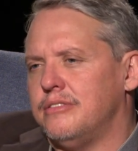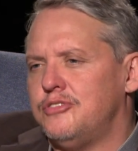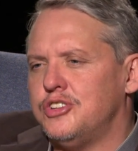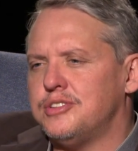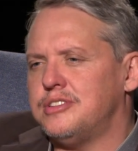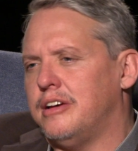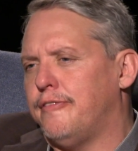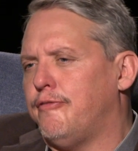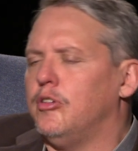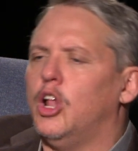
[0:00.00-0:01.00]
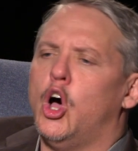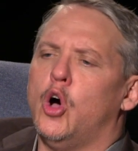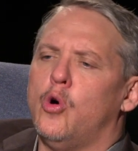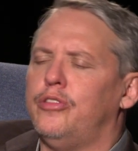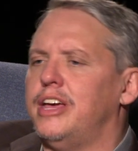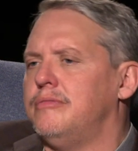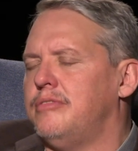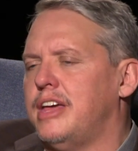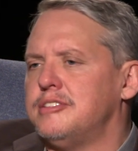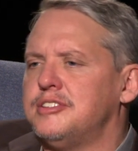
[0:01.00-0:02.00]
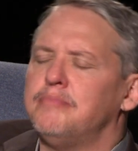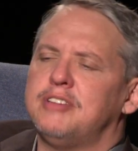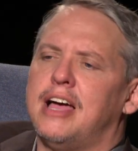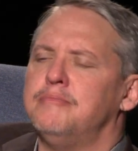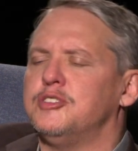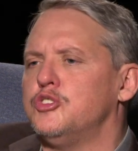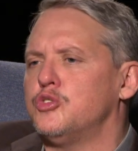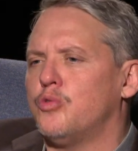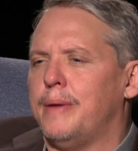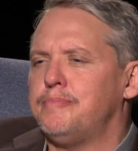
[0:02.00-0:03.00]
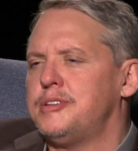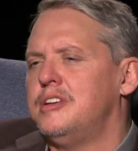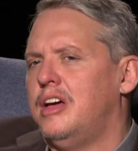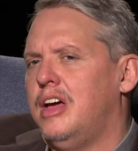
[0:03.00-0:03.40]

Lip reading: just a flow that sometimes a script